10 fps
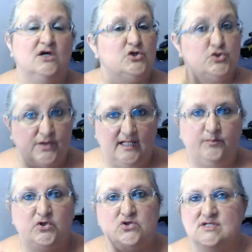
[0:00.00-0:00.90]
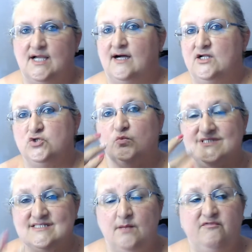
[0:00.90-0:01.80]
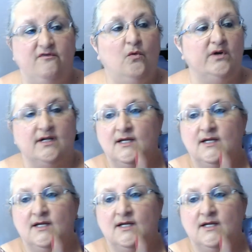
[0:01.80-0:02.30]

to help you, to guide you, will step forward,